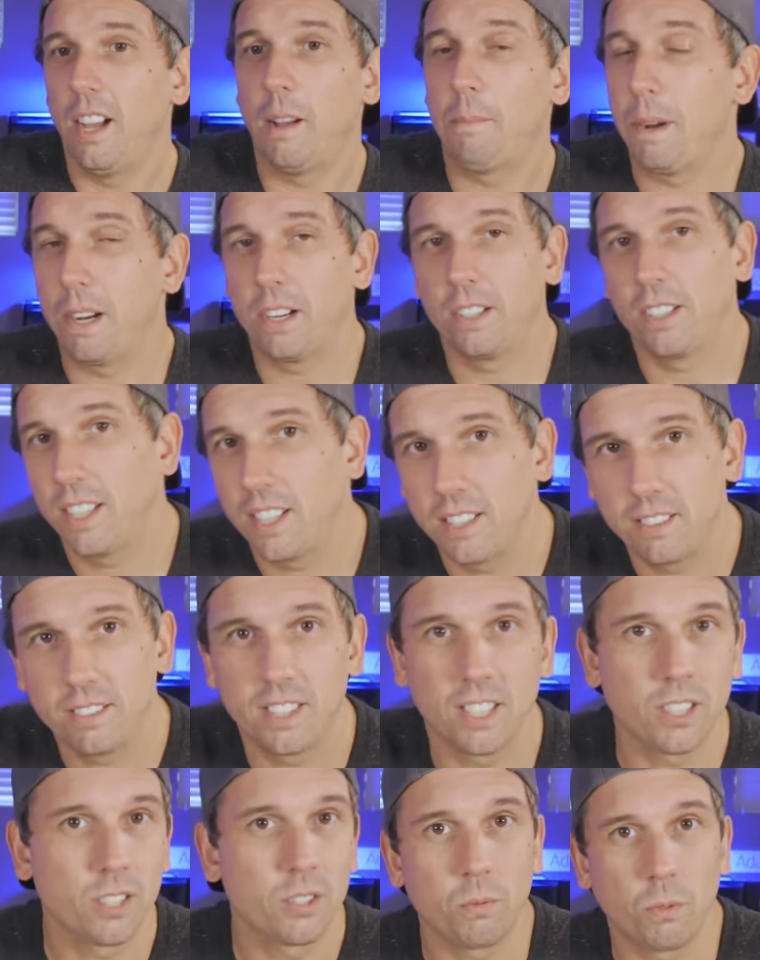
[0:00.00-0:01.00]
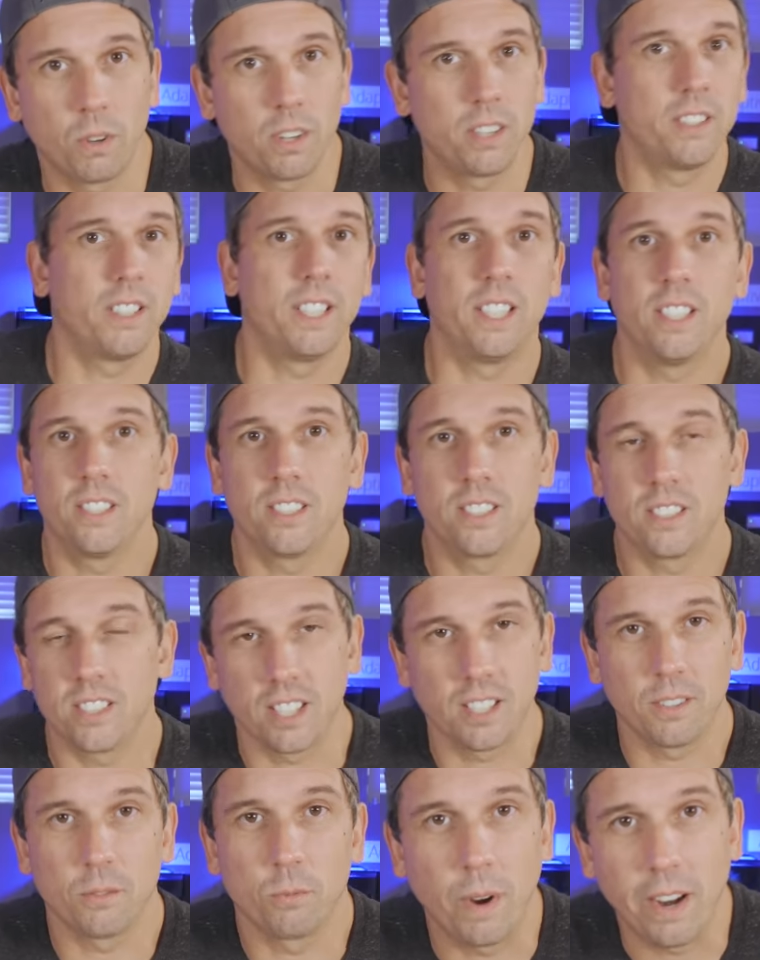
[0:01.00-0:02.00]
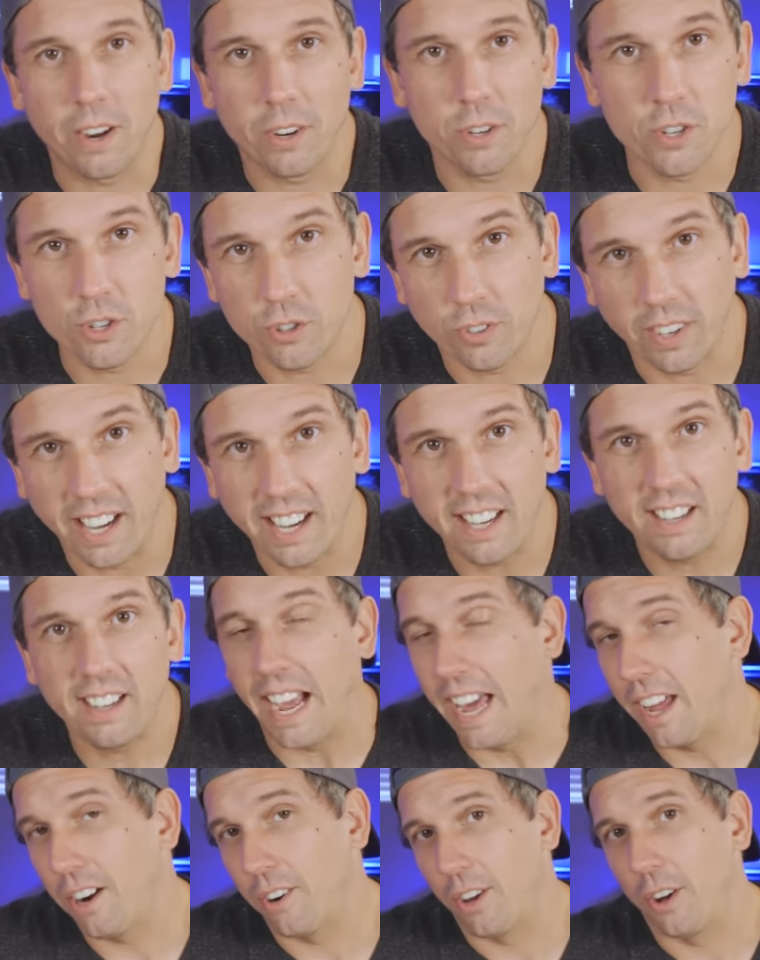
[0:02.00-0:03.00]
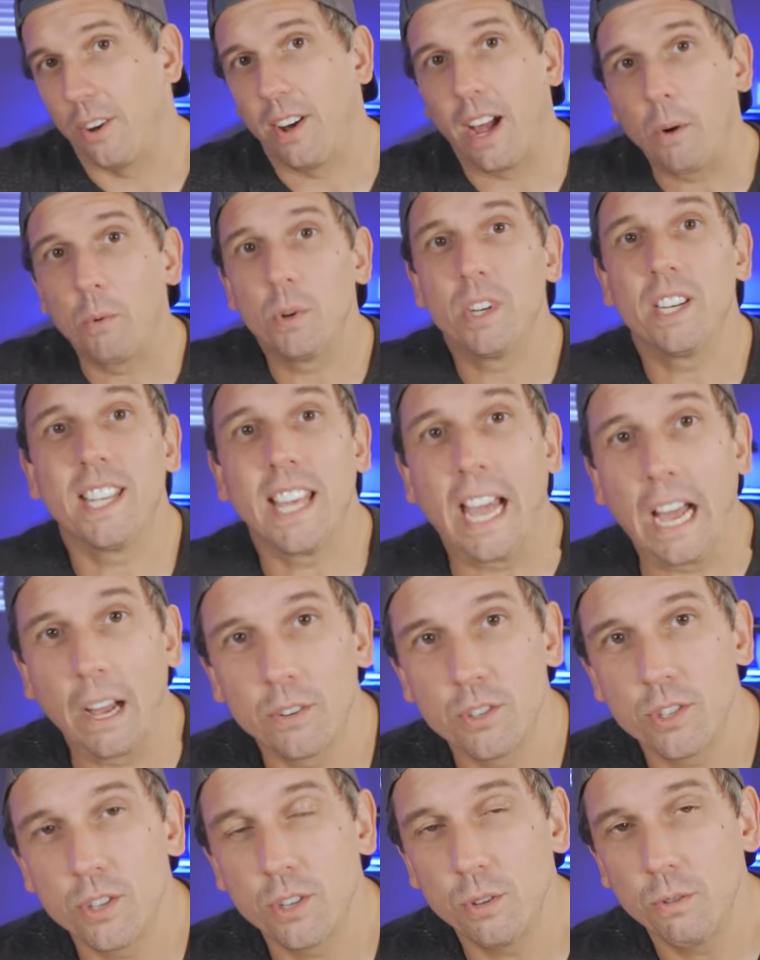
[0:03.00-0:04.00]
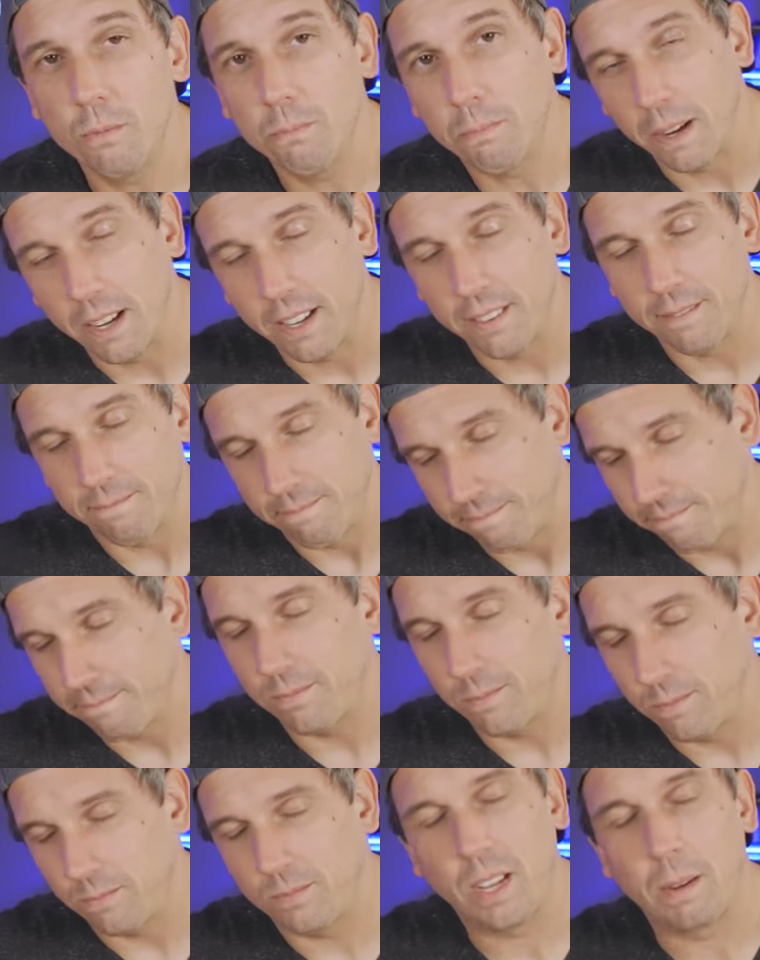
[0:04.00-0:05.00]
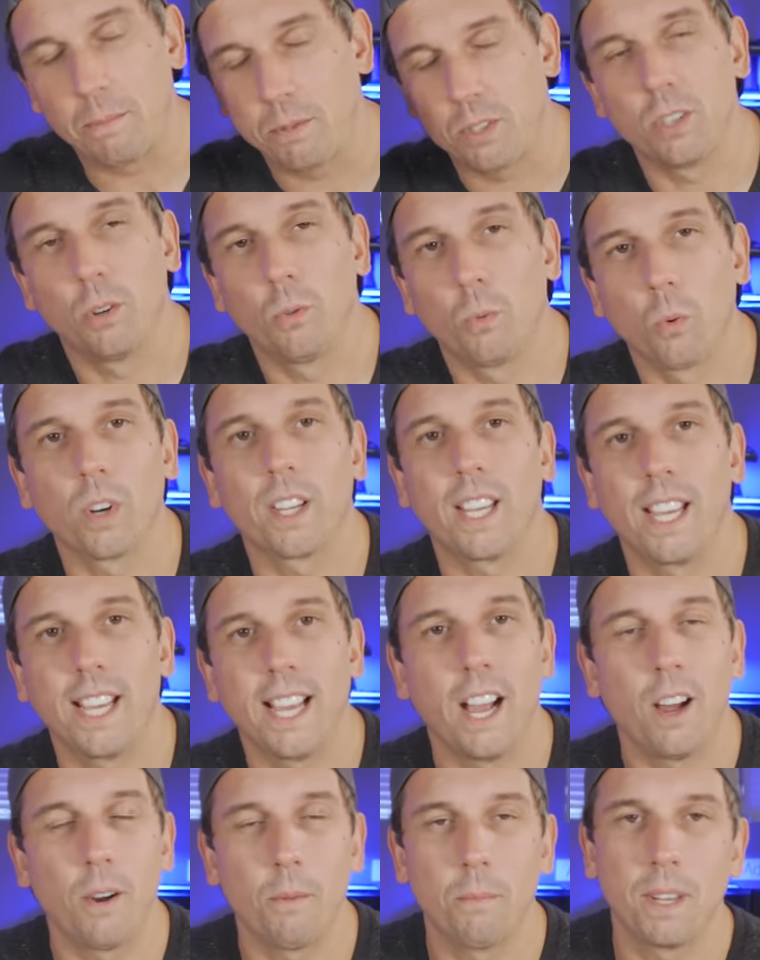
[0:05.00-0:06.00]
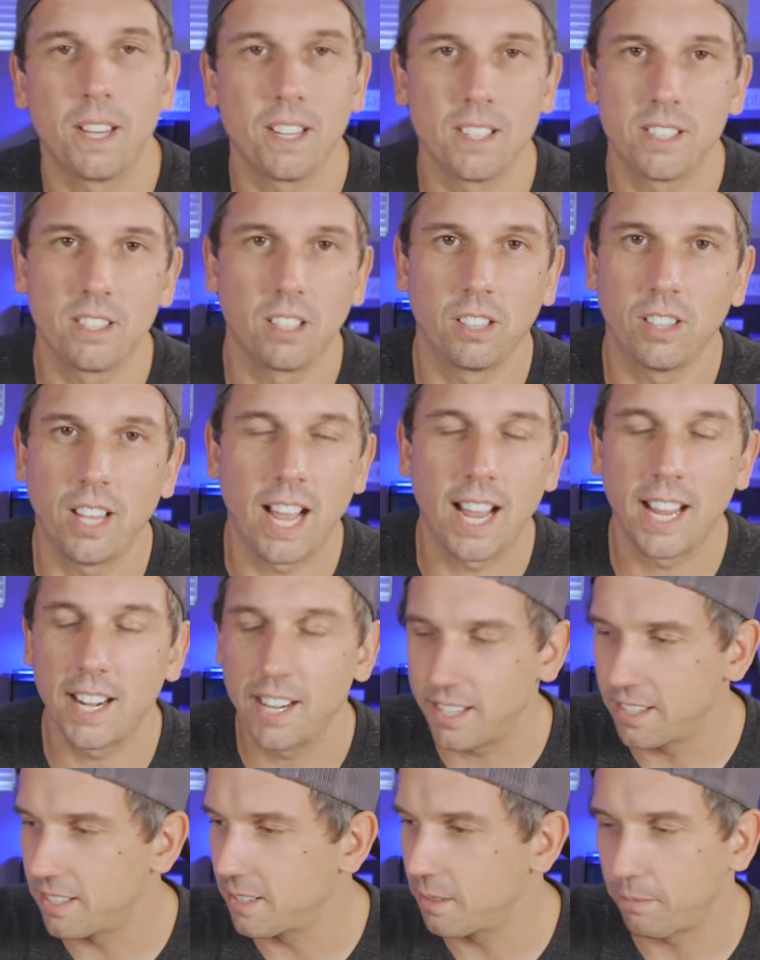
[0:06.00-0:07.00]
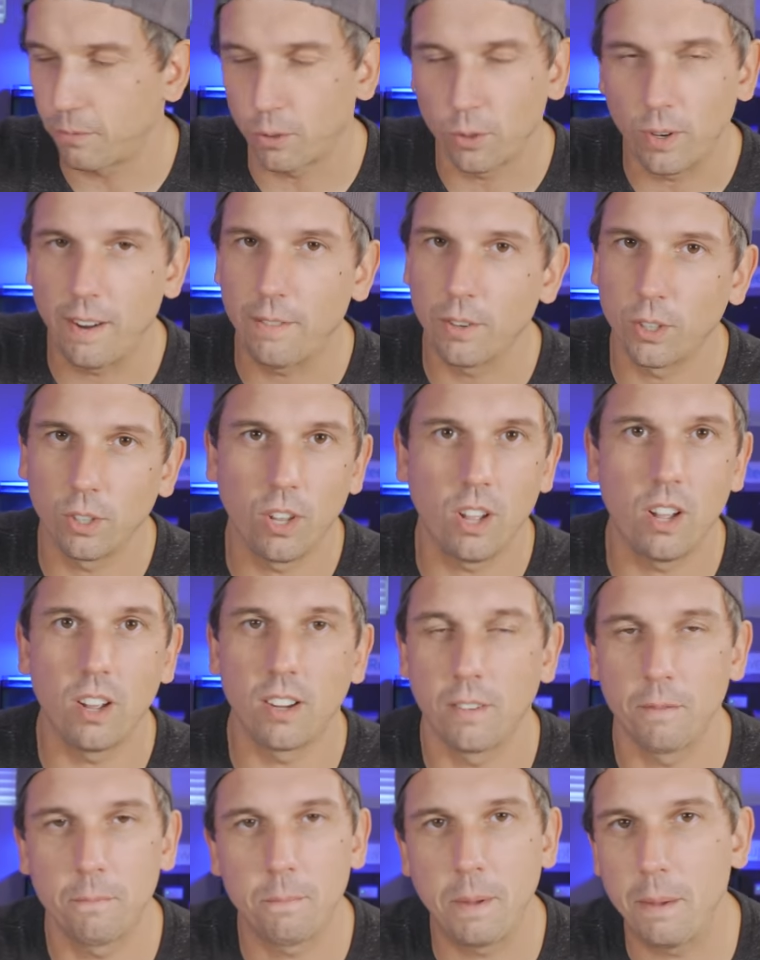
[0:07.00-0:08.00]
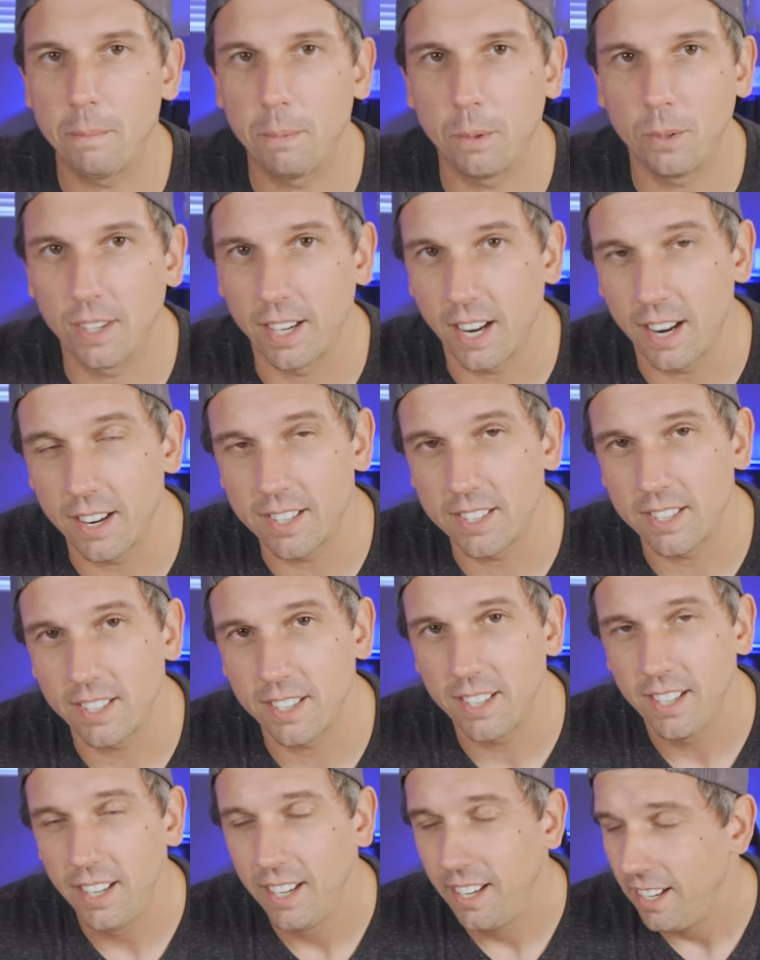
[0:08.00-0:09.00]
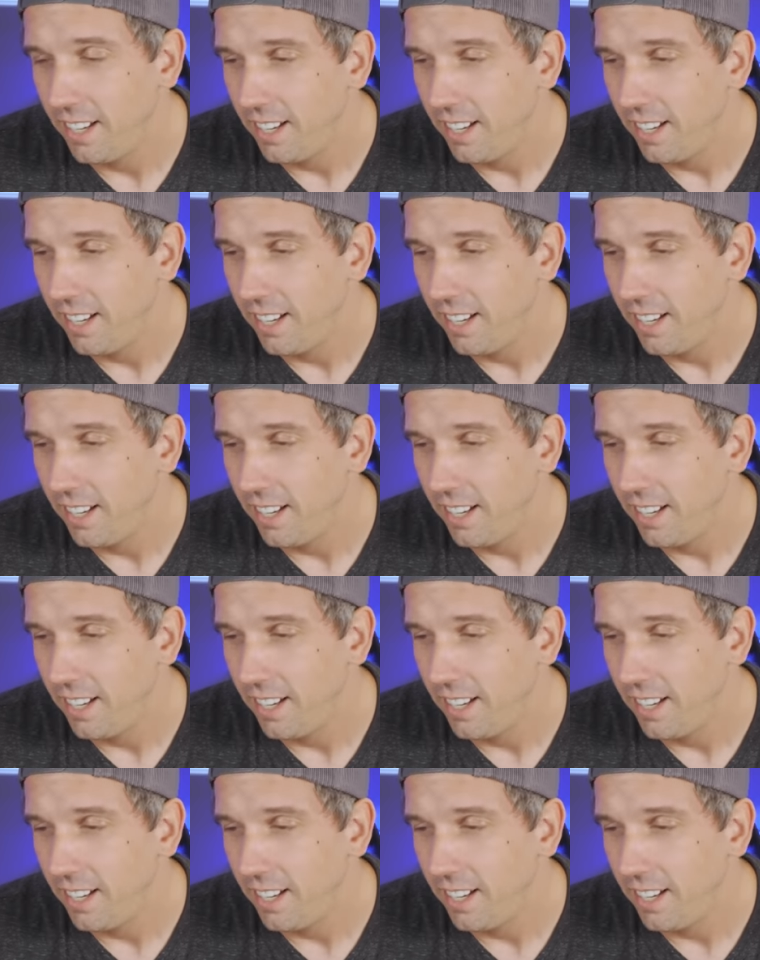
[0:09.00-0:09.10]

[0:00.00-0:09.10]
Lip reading: apparently this one is a rare strain. I don't know. I wouldn't gouge you, but I'm still working out because the line is forever long of people. And honestly,